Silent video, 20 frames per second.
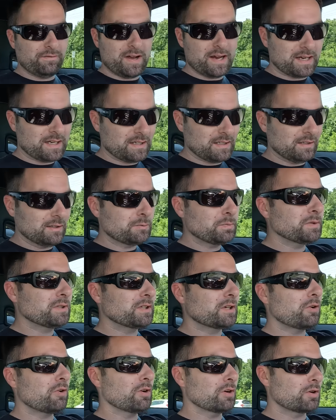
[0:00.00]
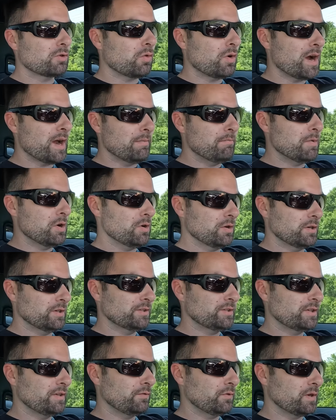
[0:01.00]
if I can, let's put the car in quiet mode
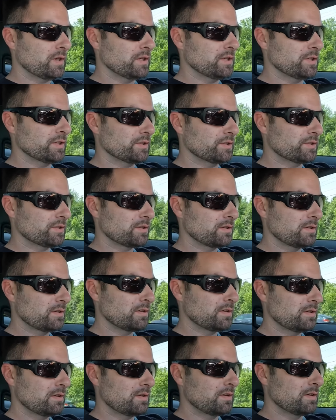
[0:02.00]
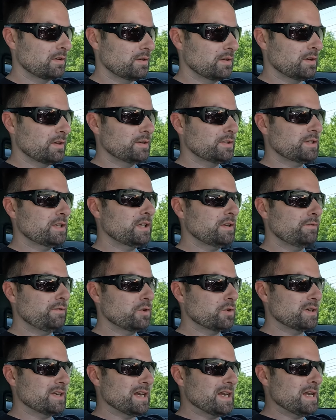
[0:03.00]
and see if we can just see if
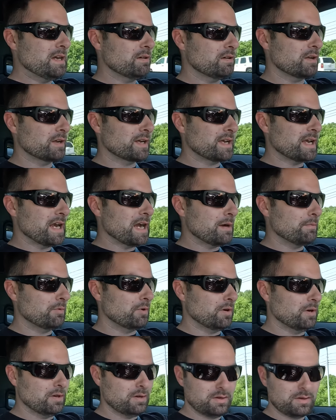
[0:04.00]
you can hear it on camera.